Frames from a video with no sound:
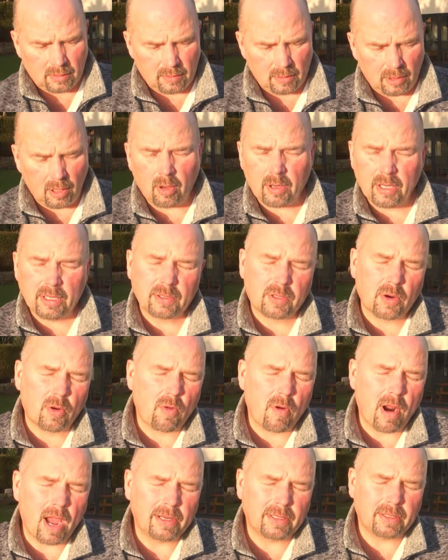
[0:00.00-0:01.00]
log into
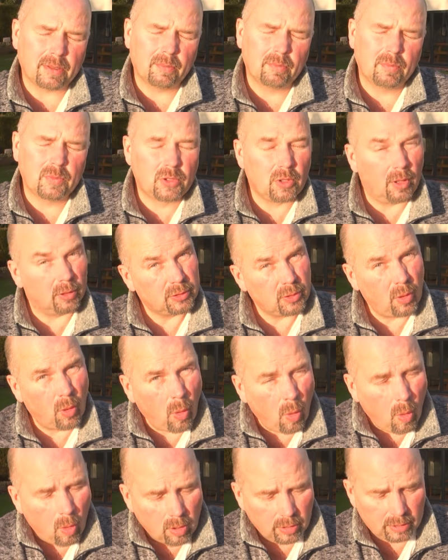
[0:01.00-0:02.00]

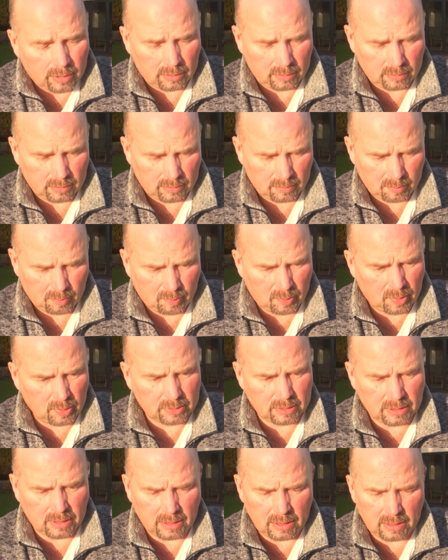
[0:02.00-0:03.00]
random.org,
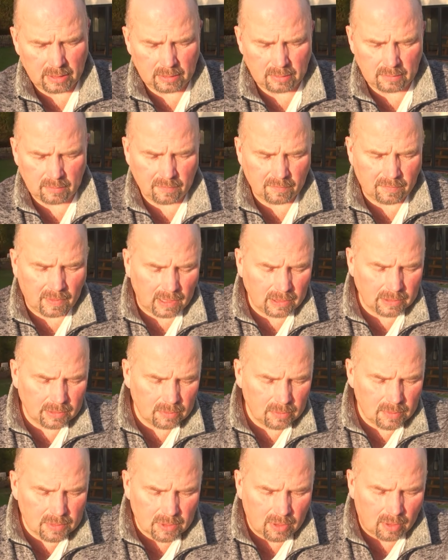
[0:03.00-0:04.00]
put in
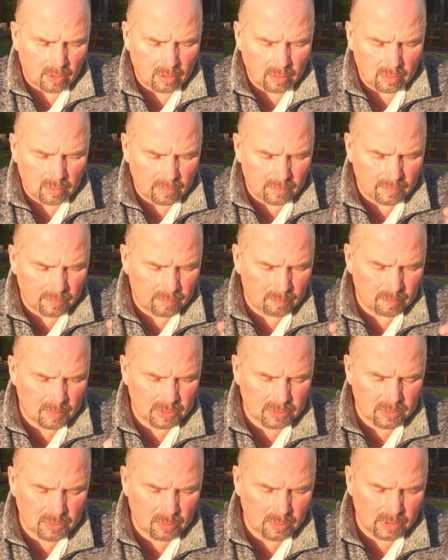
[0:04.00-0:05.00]
values of
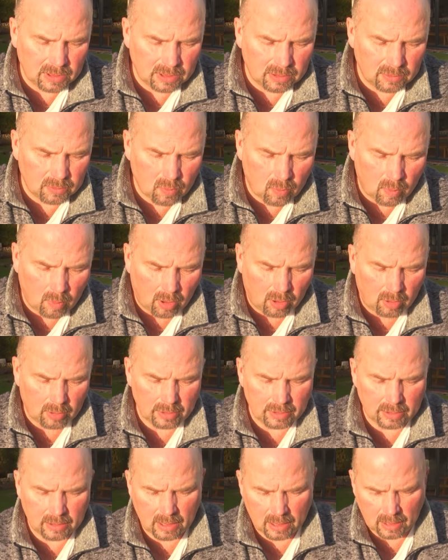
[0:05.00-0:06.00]
between
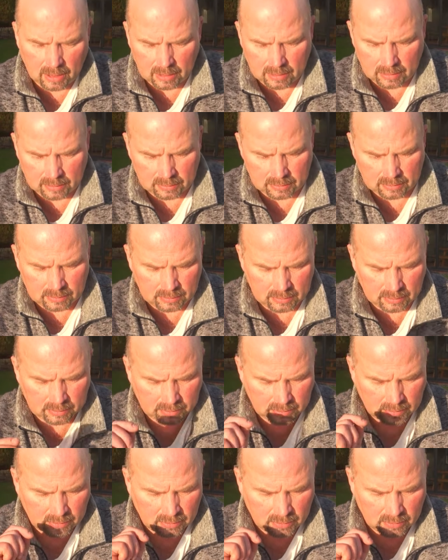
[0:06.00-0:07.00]
1 and
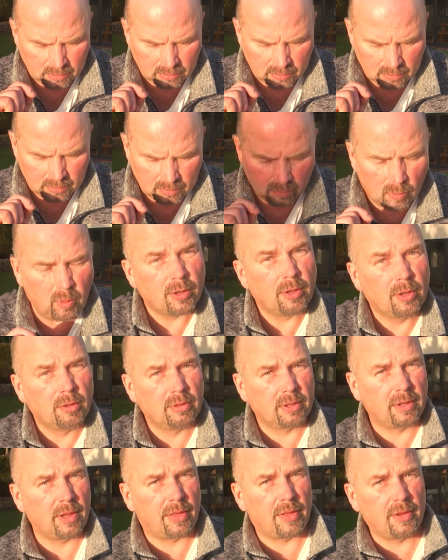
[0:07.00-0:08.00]

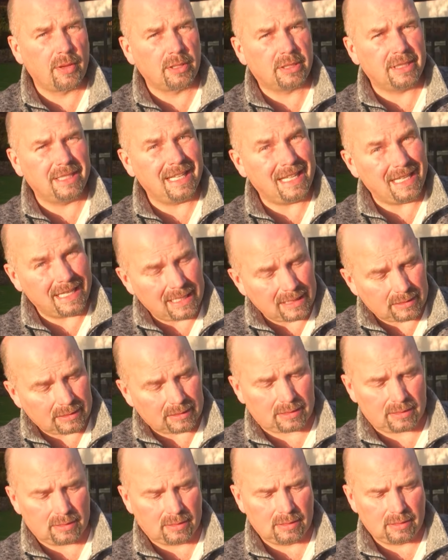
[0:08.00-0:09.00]

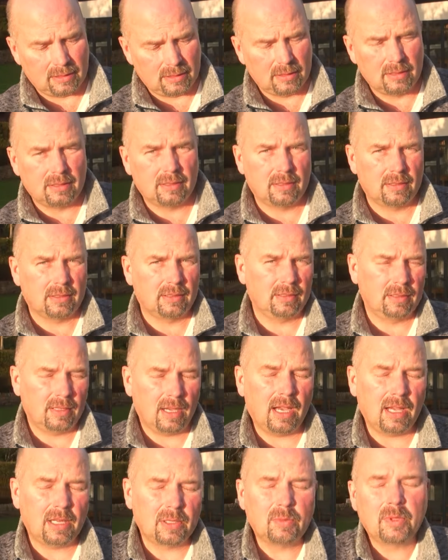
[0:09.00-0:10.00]
138,
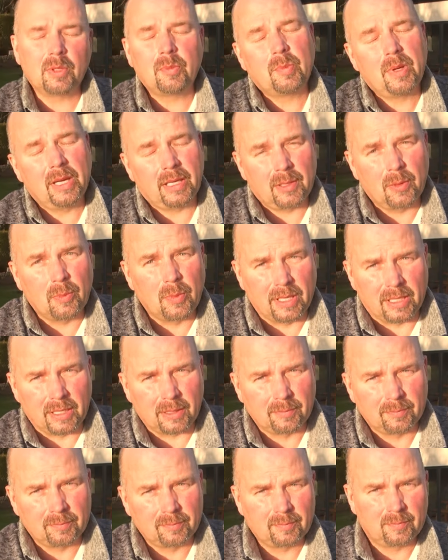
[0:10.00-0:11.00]
and we'll pick a winner.
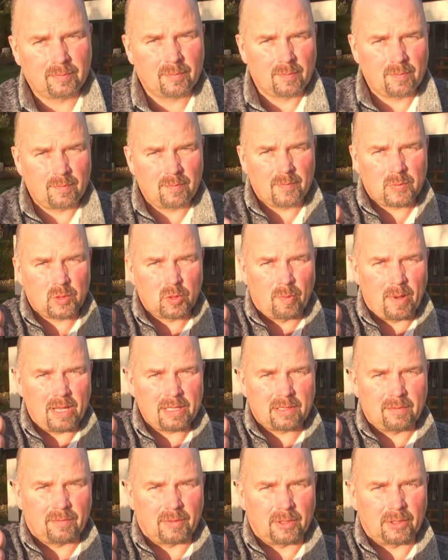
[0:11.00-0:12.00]
So
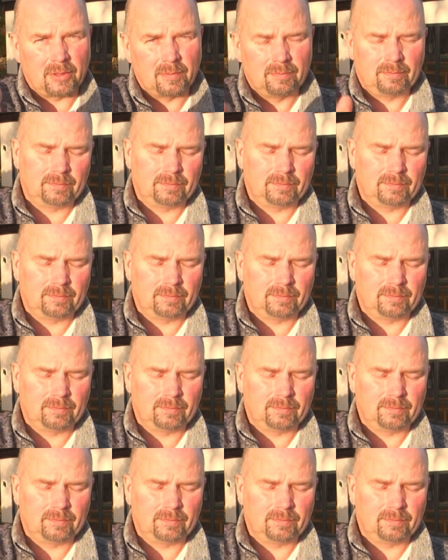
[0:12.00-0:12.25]
best of luck.